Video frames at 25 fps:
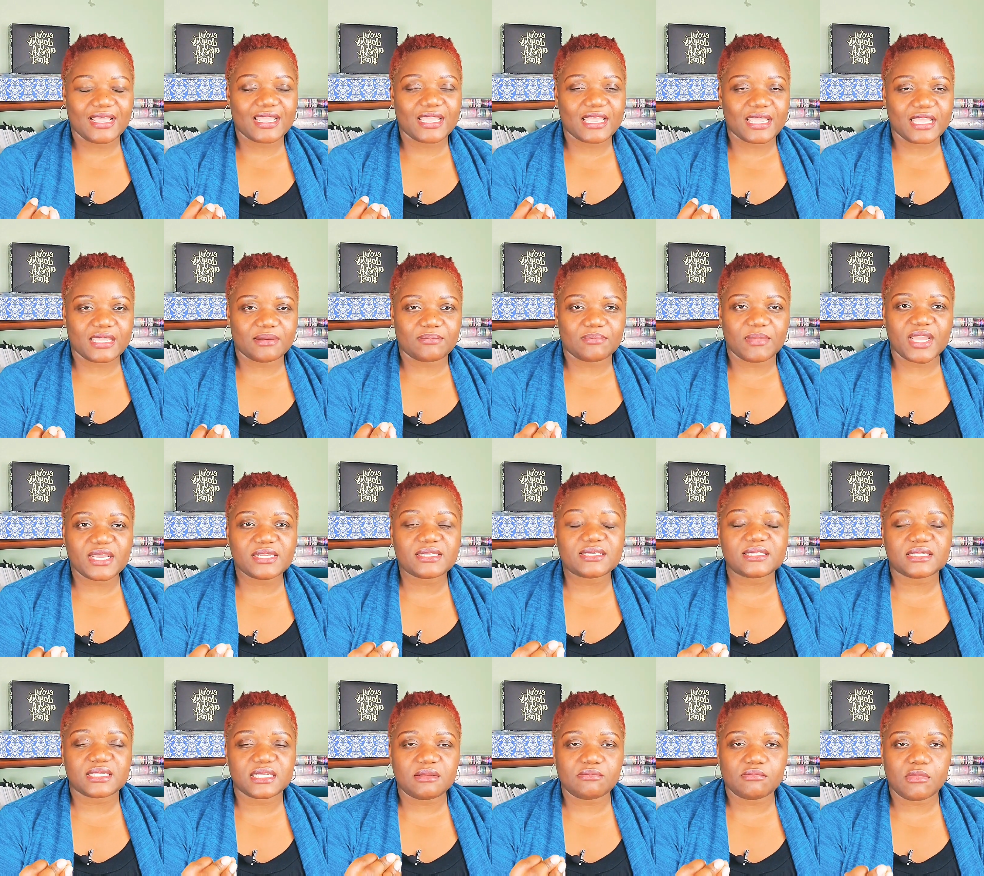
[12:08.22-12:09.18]
It might
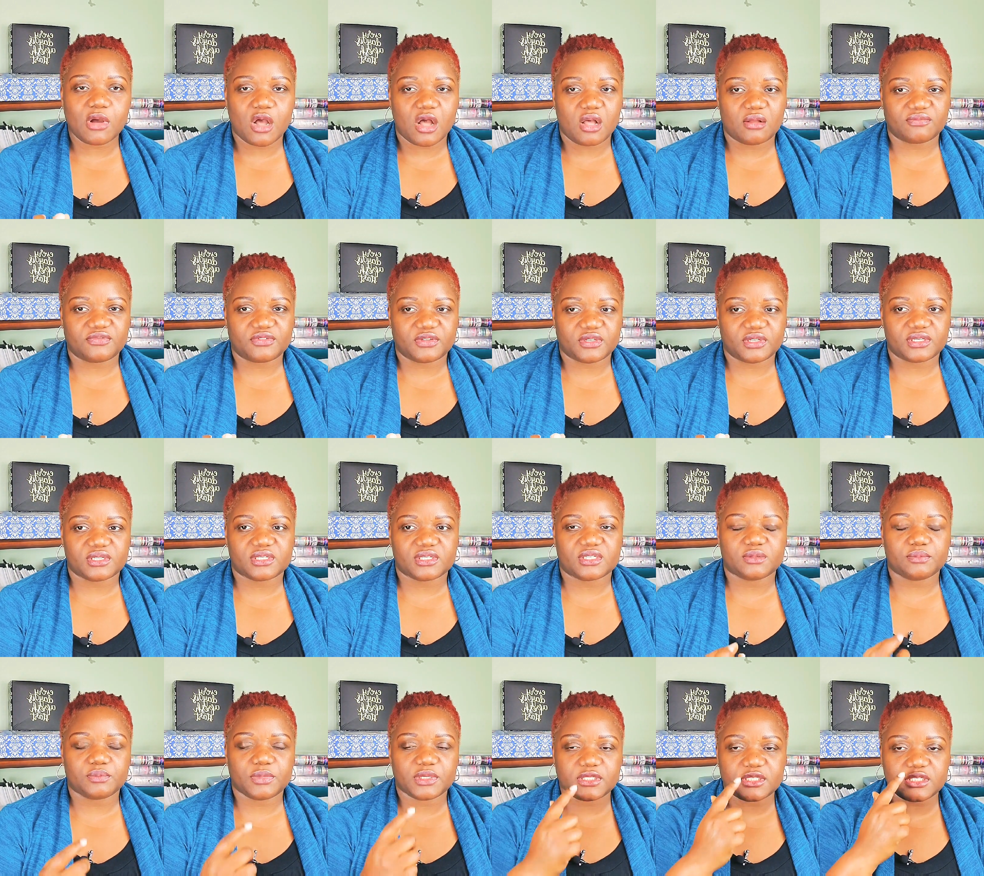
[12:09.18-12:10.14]
seem obvious,
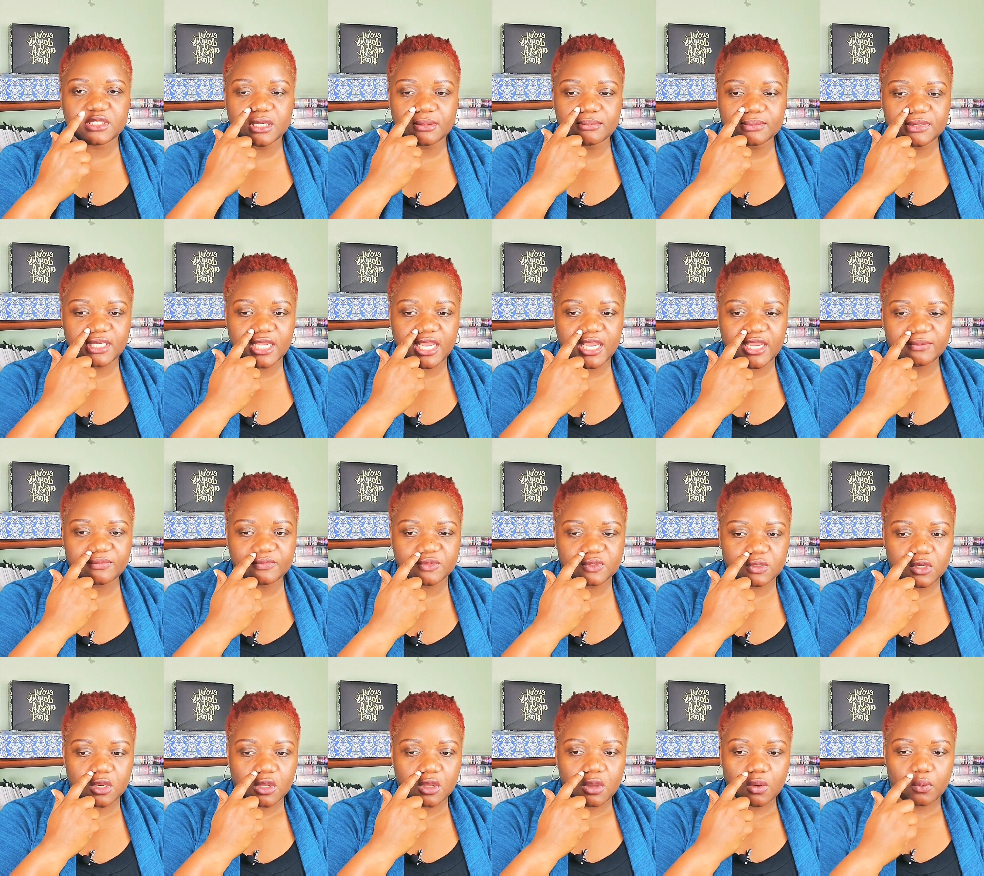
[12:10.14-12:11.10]
but sometimes
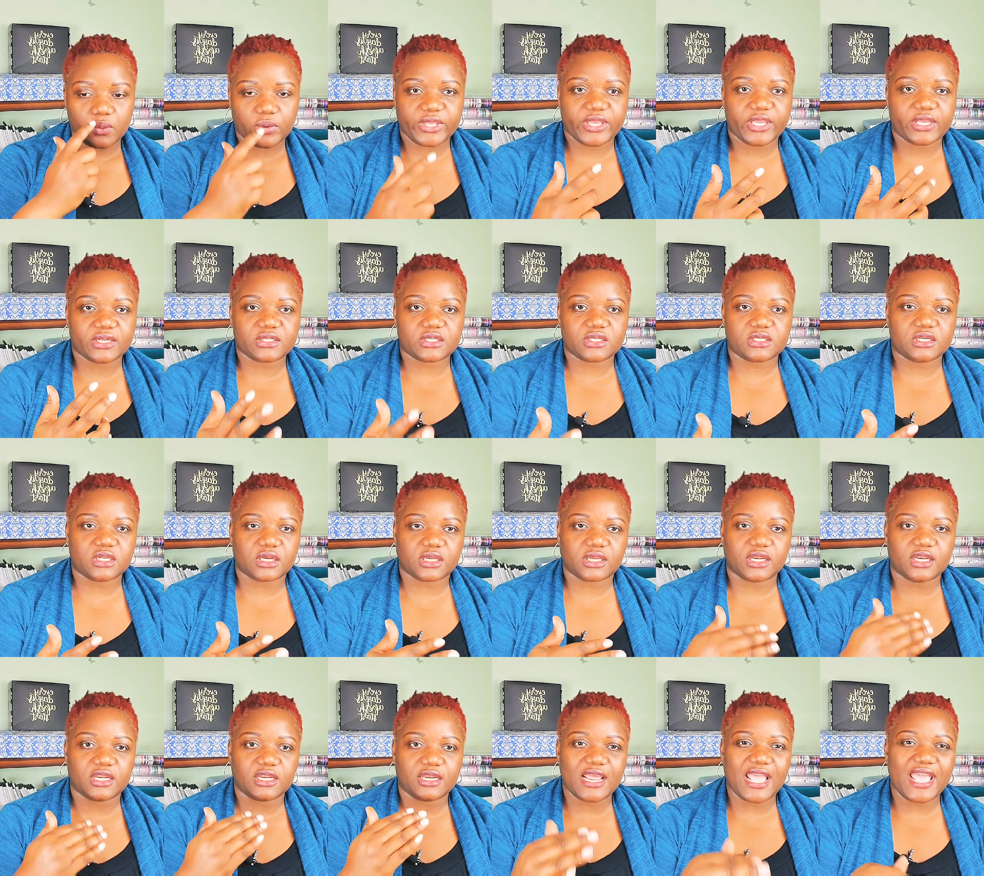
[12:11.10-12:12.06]
we get stuck
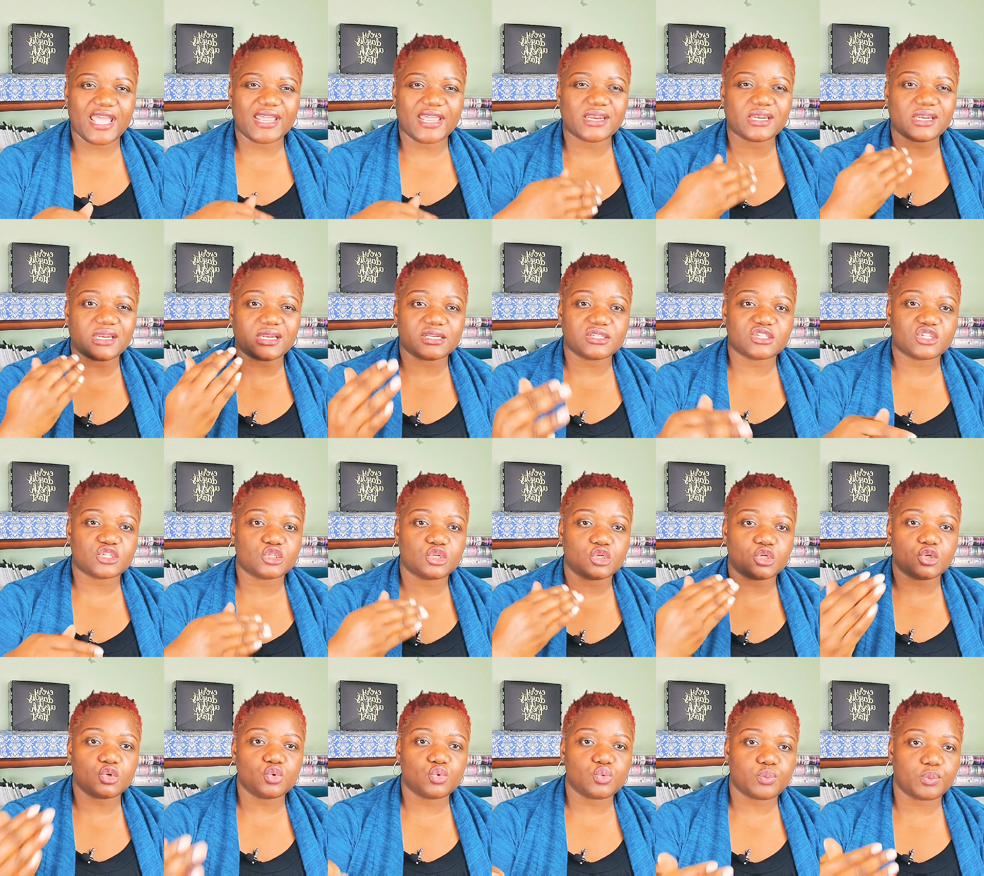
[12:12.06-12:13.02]
in an endless
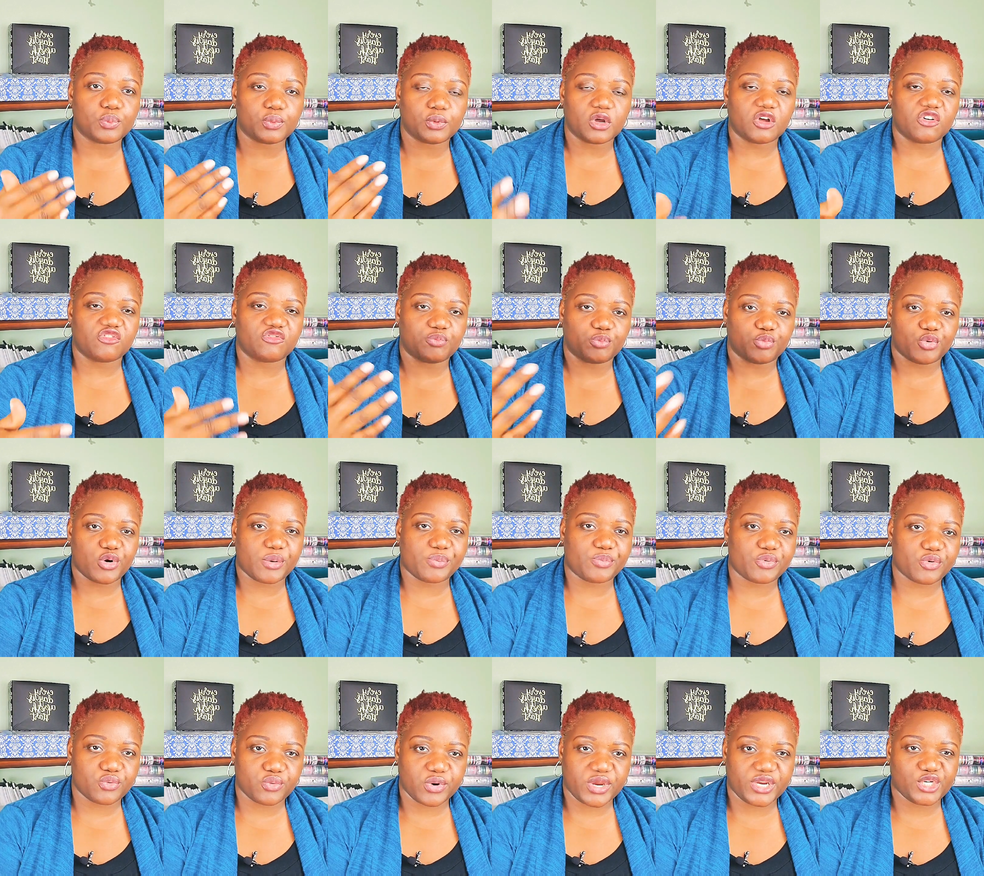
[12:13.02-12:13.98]
loop of
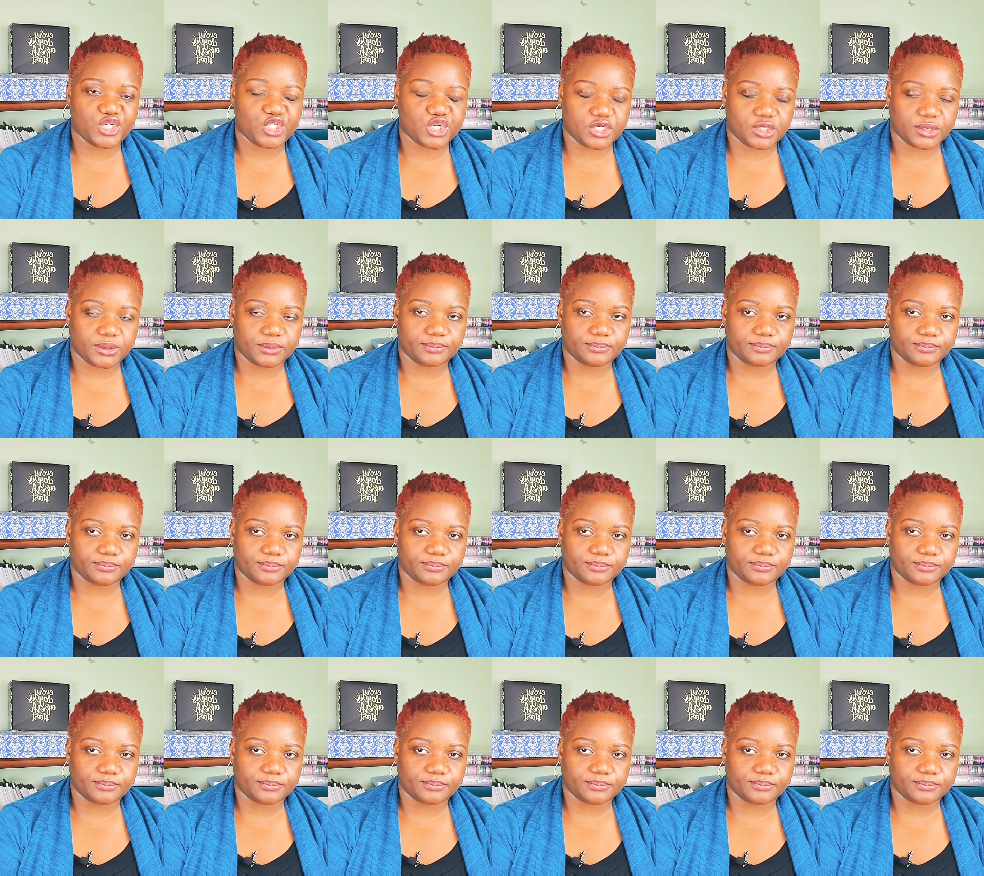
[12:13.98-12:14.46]
preparation.